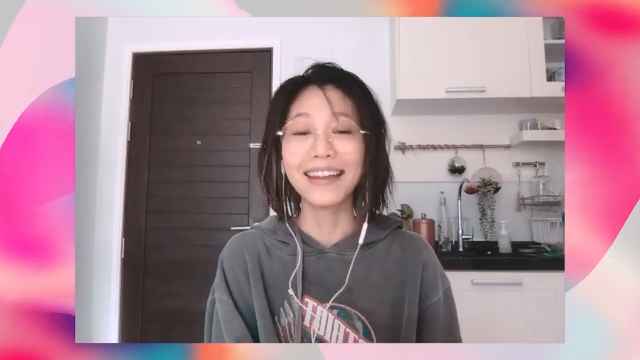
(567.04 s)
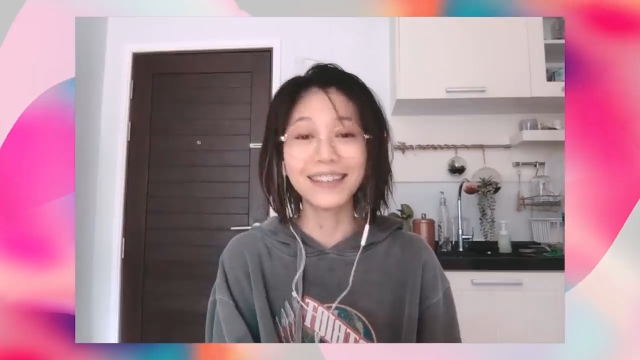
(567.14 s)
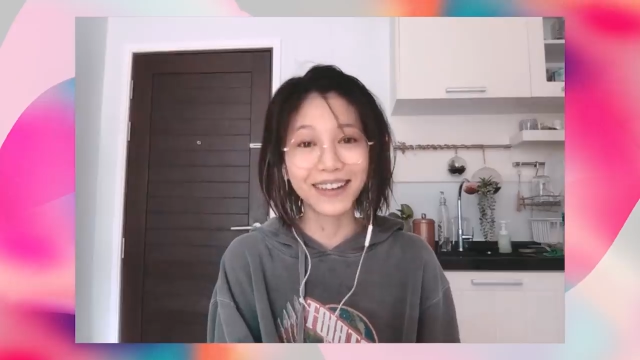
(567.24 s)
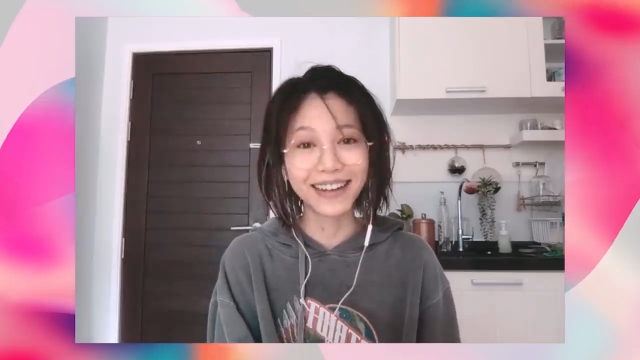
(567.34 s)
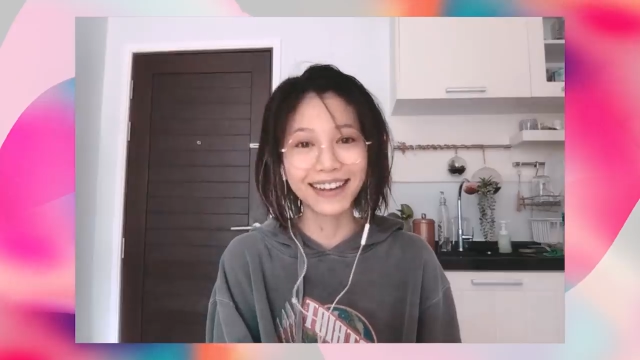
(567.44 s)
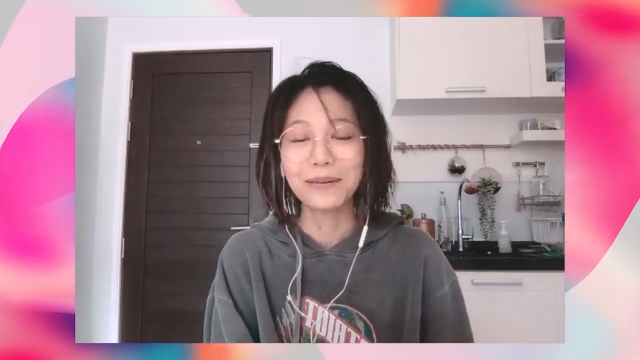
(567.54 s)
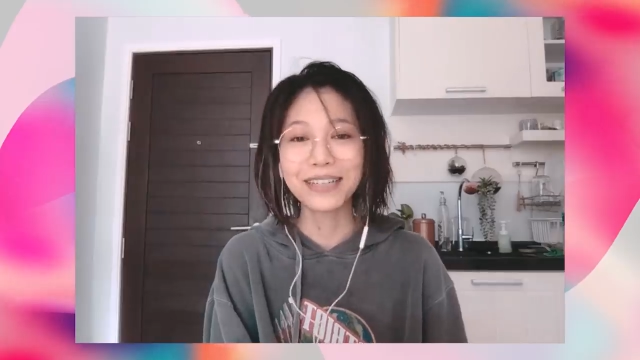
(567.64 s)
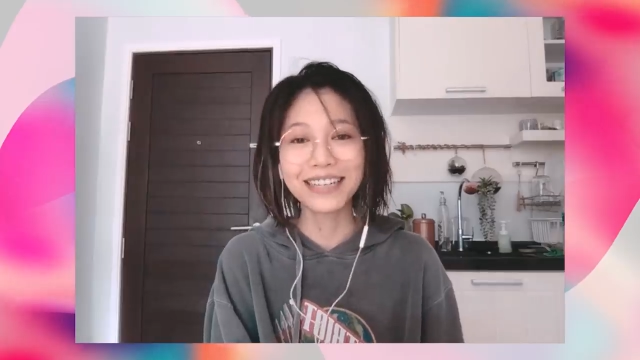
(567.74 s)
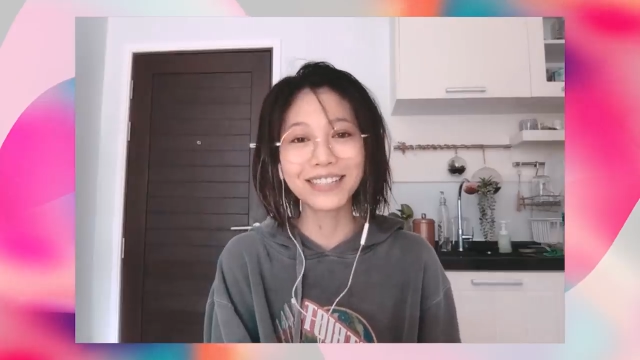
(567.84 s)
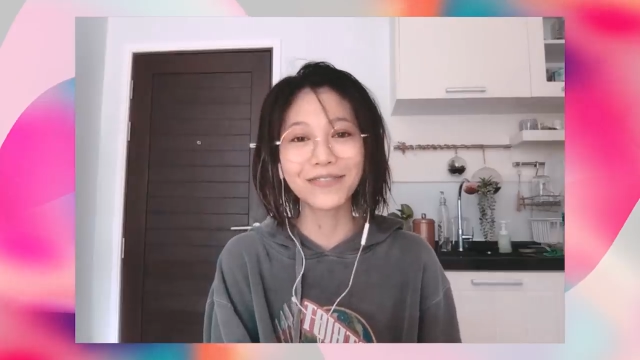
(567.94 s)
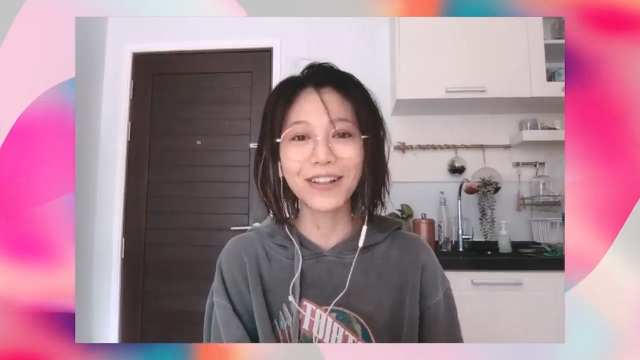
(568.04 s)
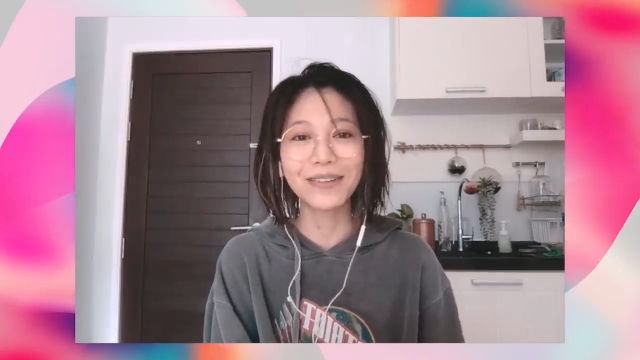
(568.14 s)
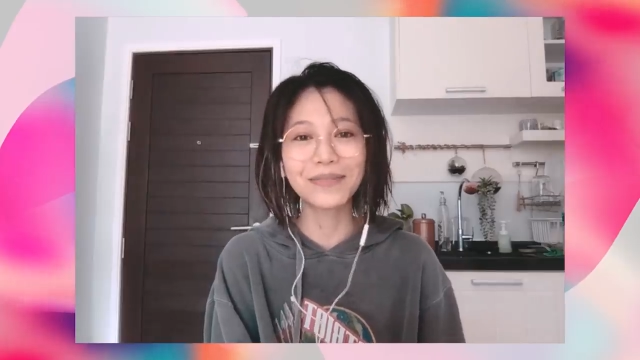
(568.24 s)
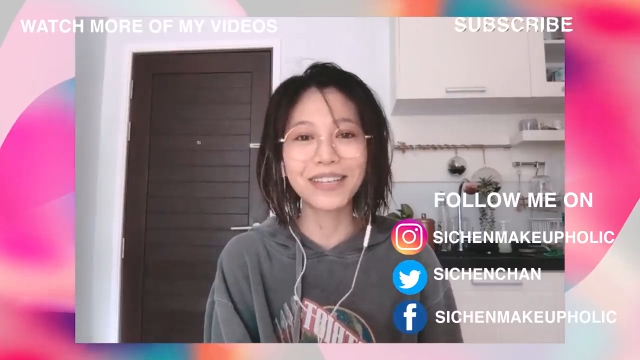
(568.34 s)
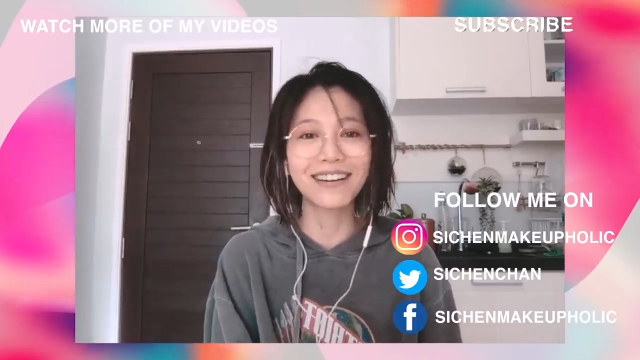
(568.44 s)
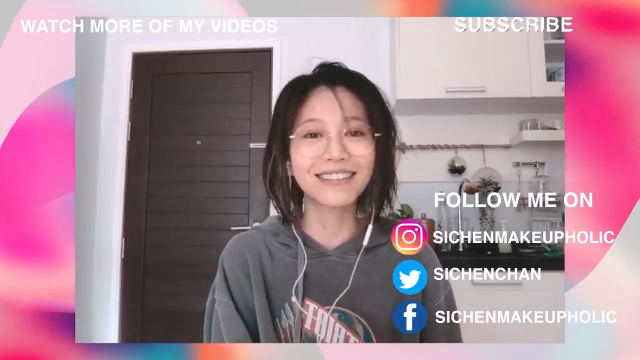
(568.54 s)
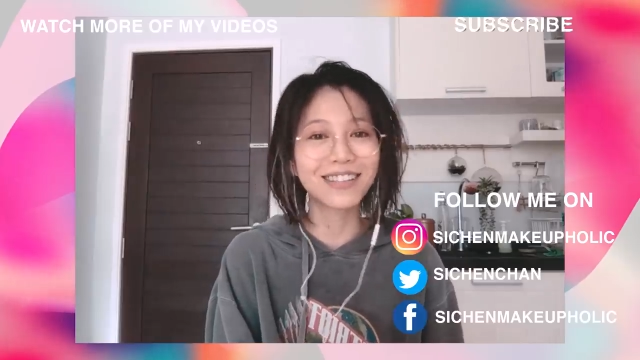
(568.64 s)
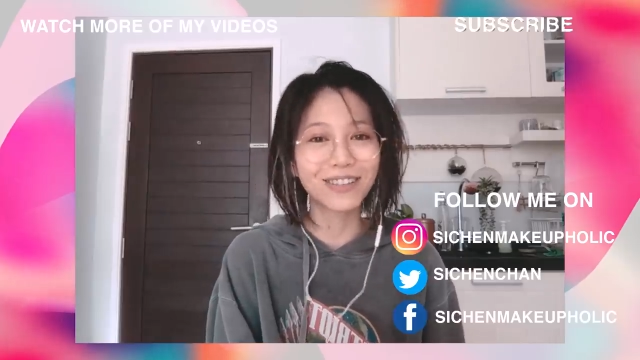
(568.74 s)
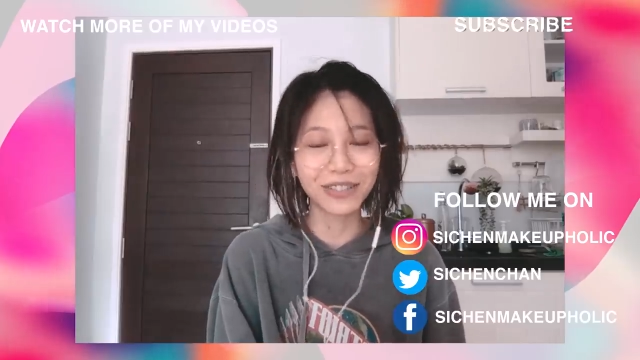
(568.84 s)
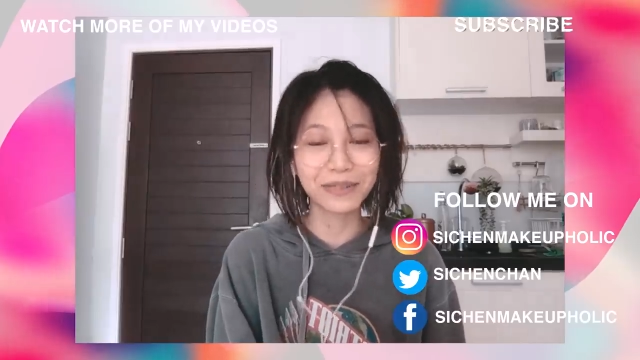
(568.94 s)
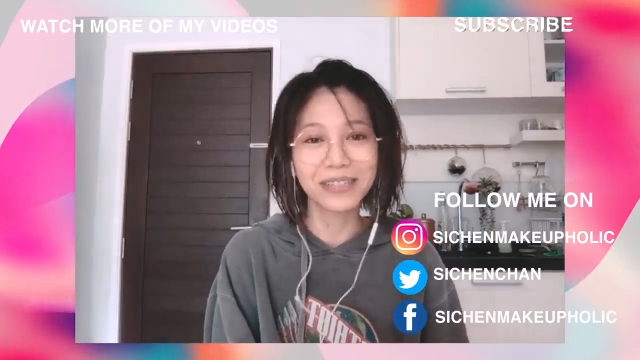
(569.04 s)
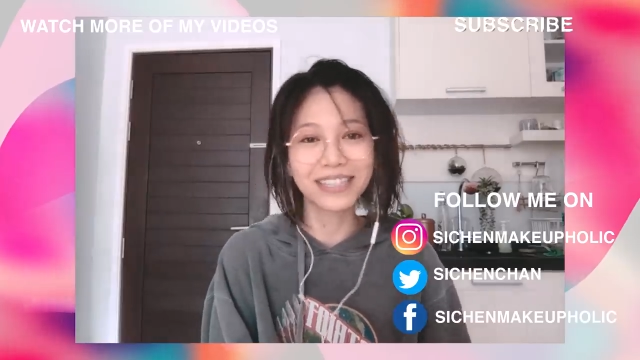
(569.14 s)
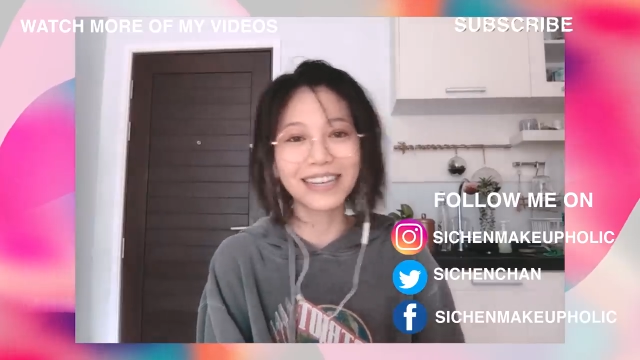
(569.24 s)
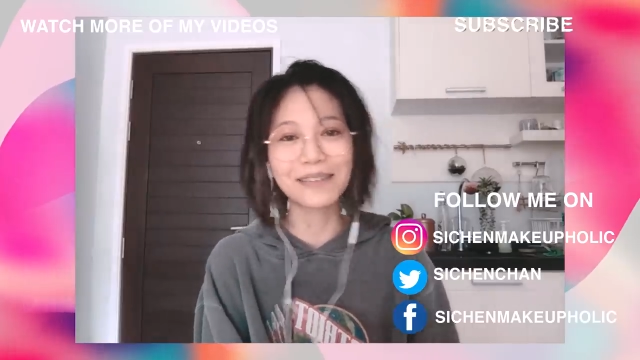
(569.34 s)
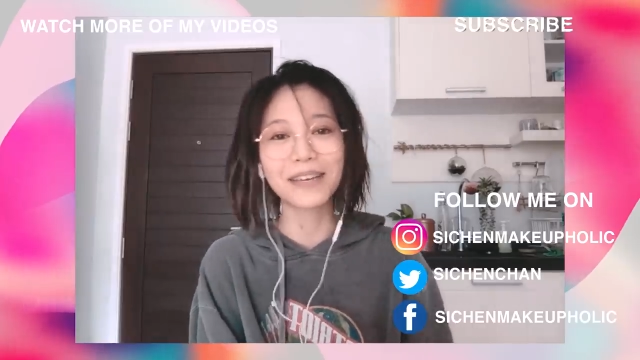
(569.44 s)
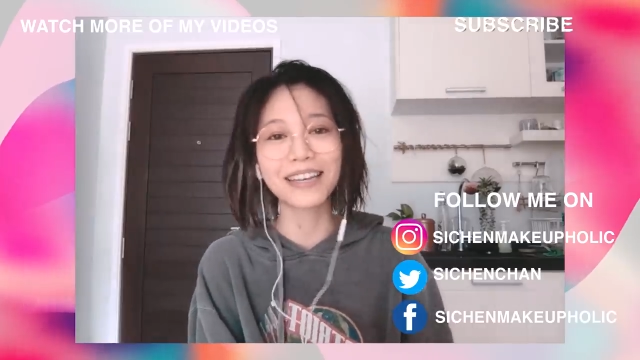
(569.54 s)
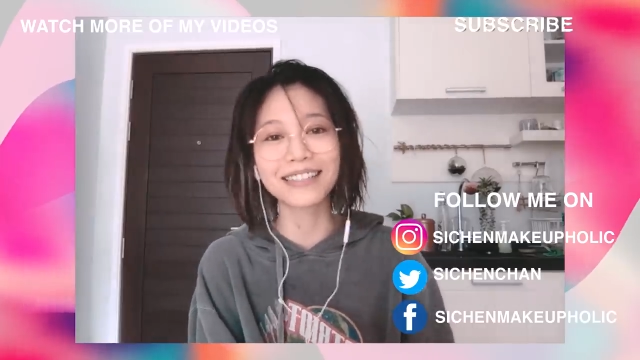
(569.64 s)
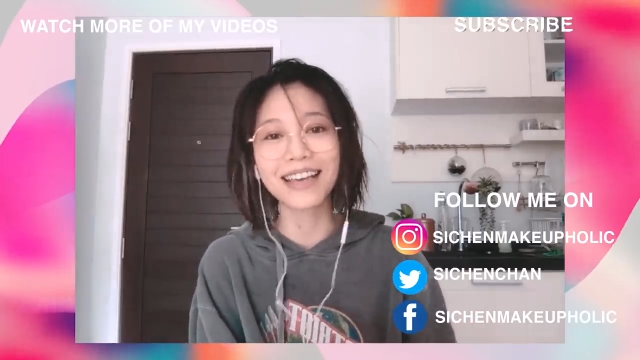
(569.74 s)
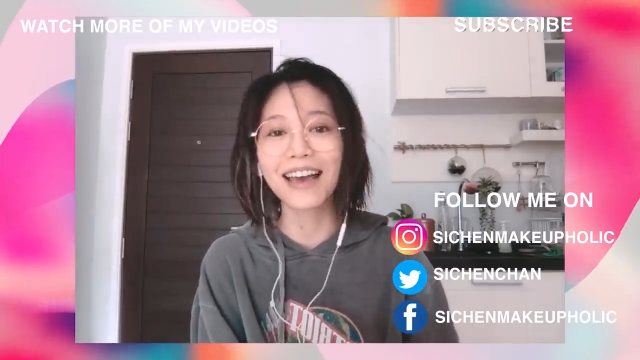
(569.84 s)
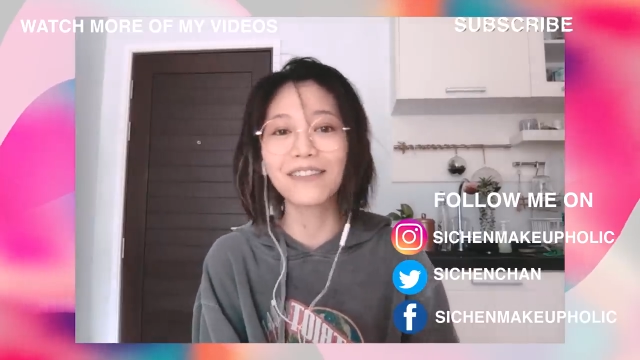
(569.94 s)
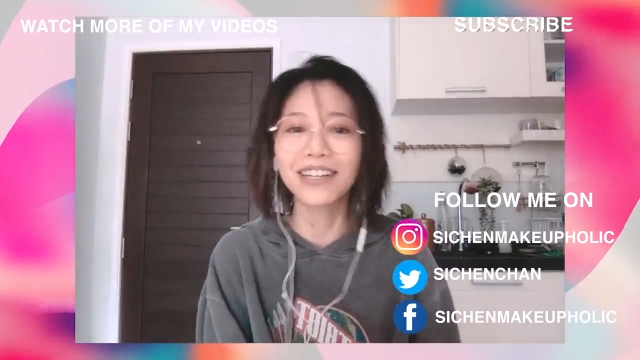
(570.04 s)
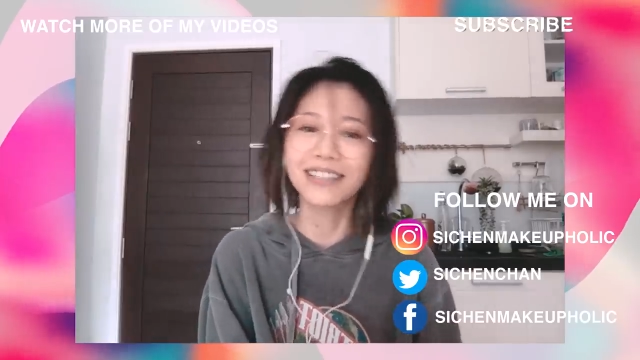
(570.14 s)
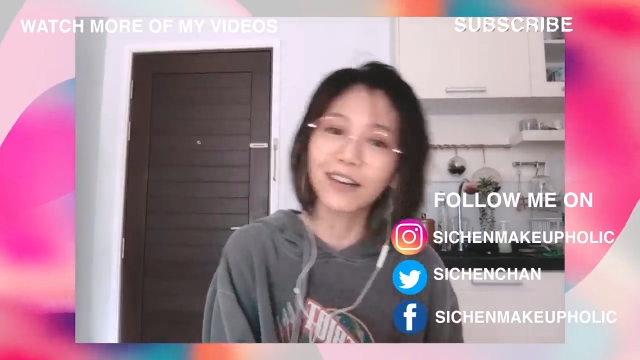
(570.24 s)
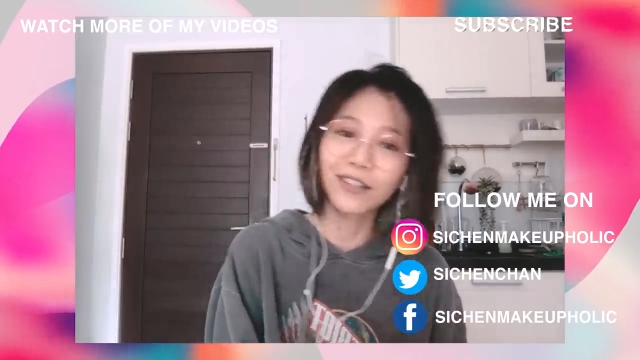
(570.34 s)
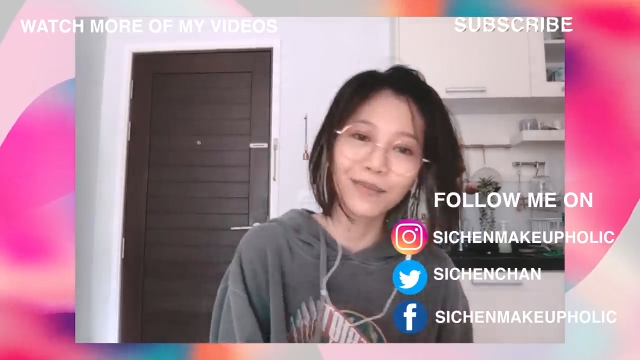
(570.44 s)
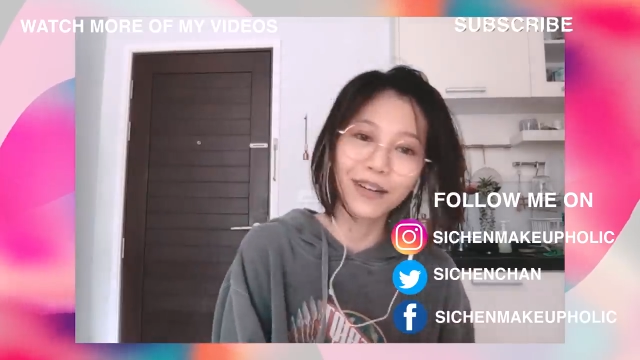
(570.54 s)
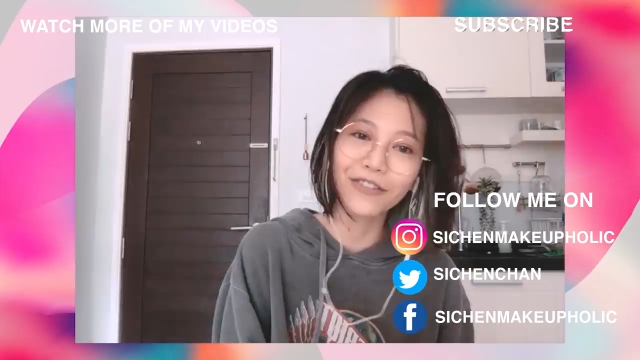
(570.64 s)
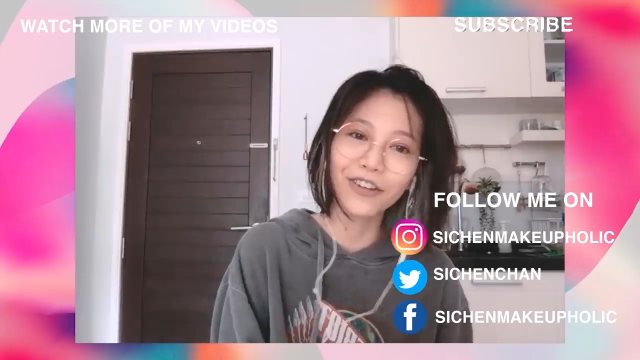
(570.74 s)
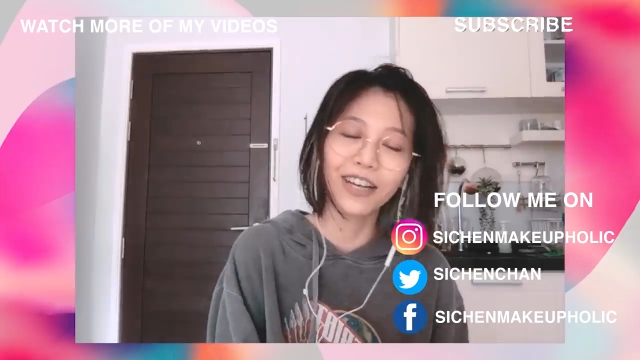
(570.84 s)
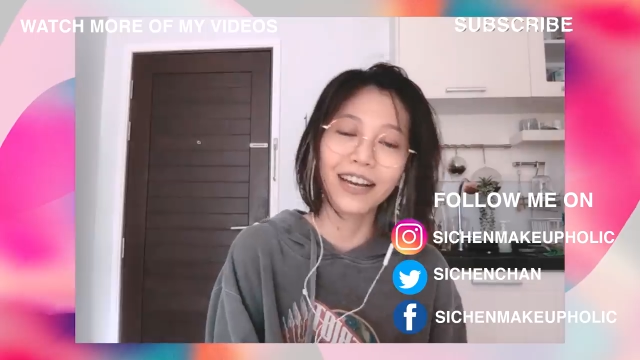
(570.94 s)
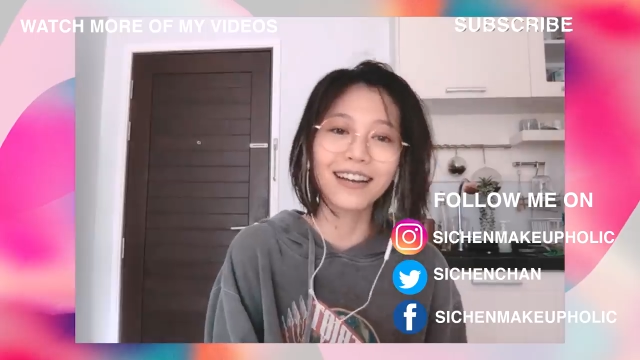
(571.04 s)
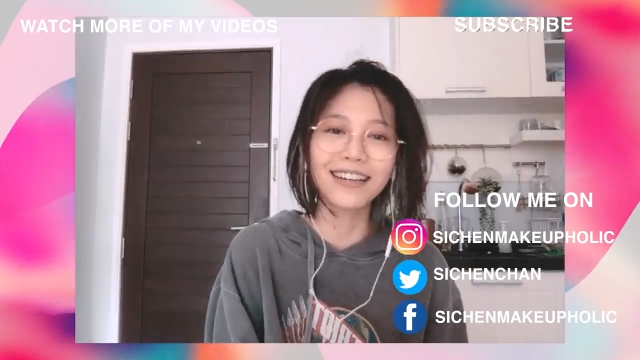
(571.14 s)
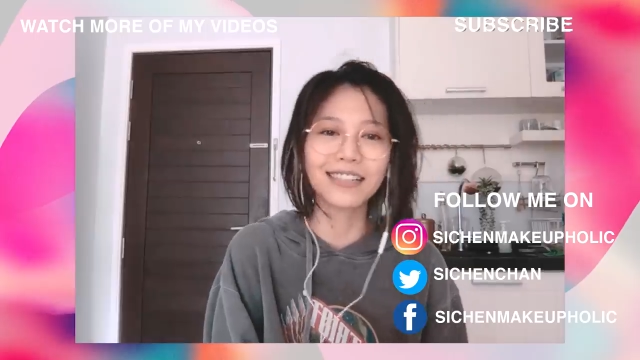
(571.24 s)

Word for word: Anyway, please follow me on social media because I have an announcement for you guys.